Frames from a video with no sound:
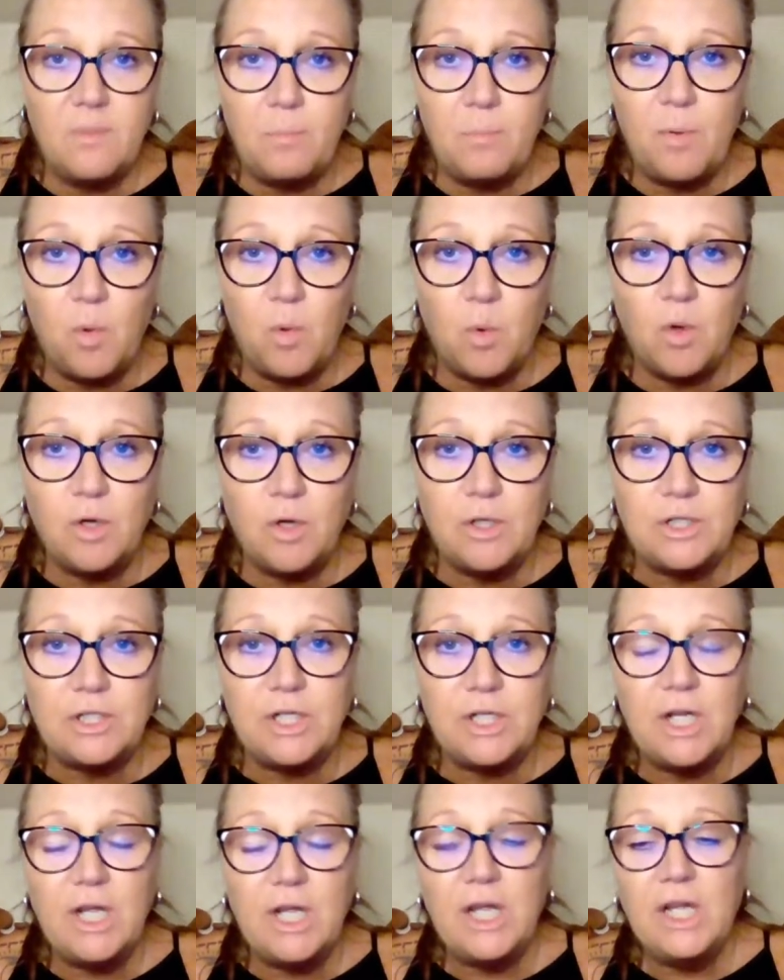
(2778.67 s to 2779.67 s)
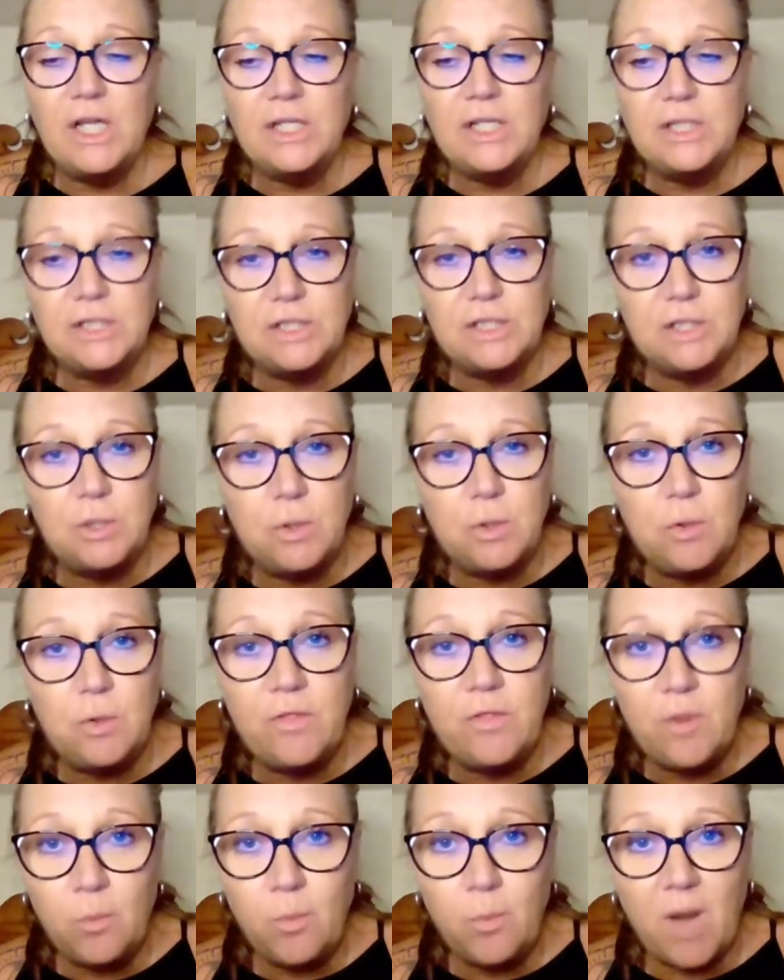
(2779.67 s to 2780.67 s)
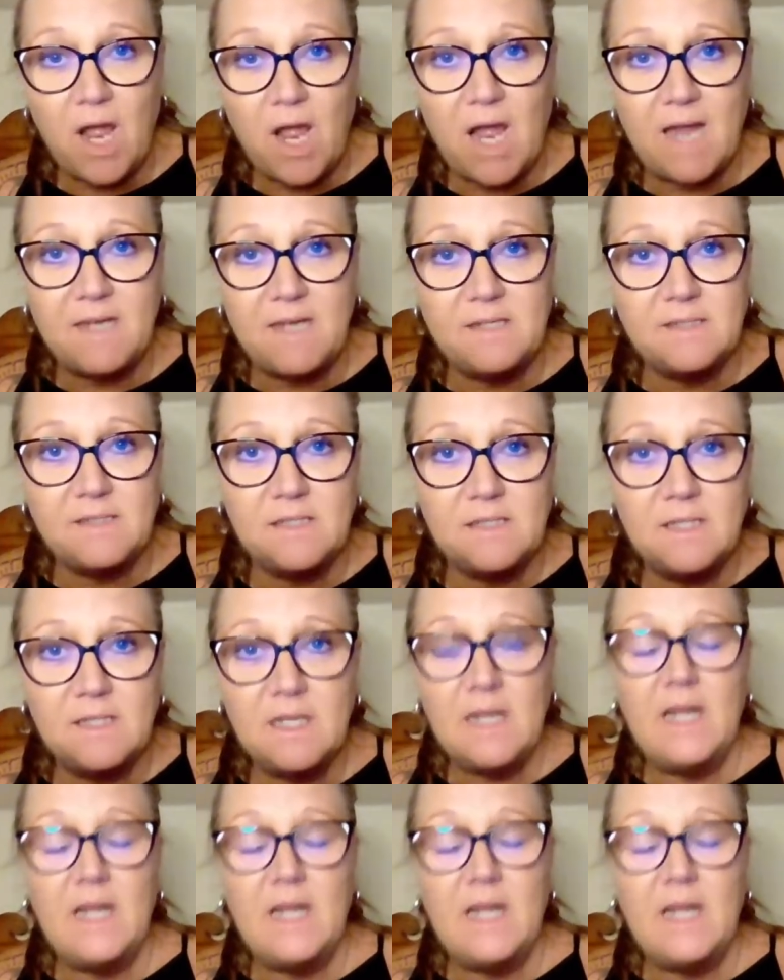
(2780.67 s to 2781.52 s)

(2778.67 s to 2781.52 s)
the porch to the right,